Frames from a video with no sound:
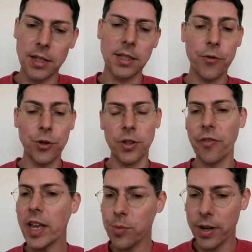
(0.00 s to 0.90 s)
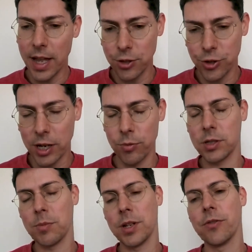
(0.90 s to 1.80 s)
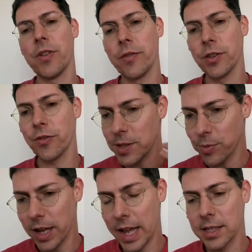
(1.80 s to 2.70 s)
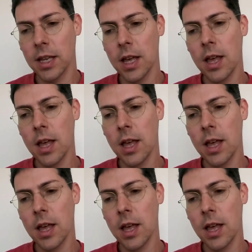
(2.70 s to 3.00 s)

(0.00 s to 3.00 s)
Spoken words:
and instead of using Facebook Ads to track it, which typically favors Facebook Ads,